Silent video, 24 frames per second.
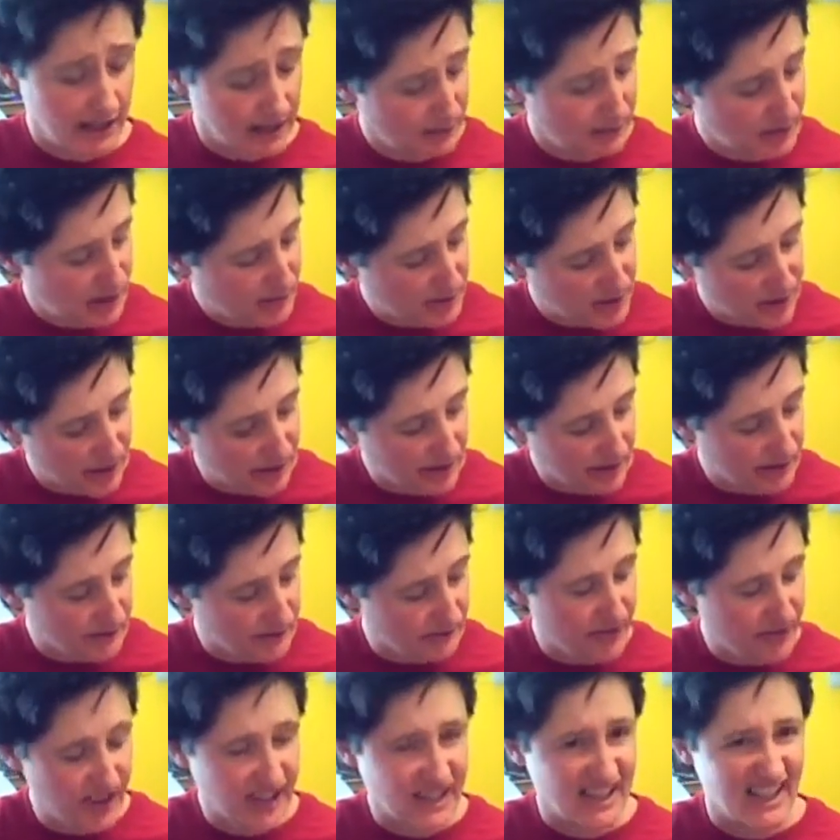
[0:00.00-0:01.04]
Sometimes you get
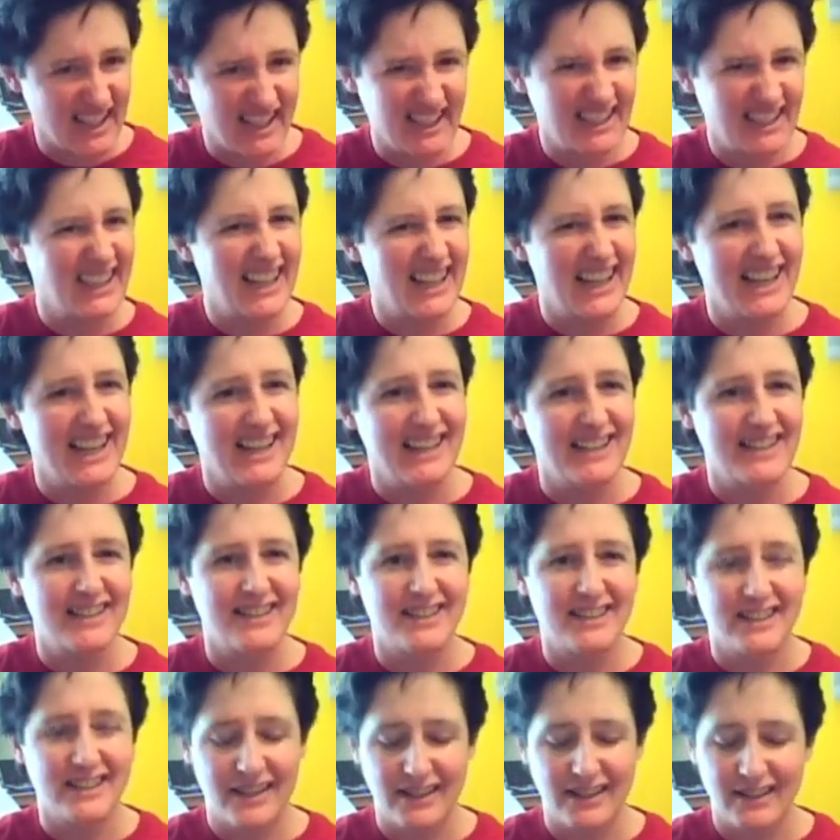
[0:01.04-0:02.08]
some fancy
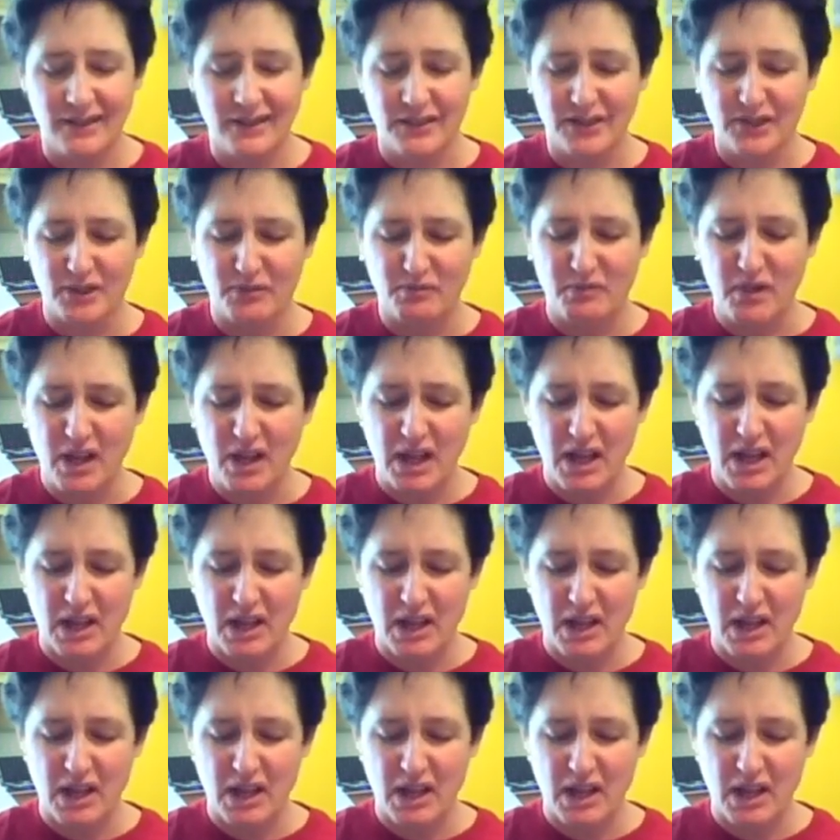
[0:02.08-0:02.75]
inlays, some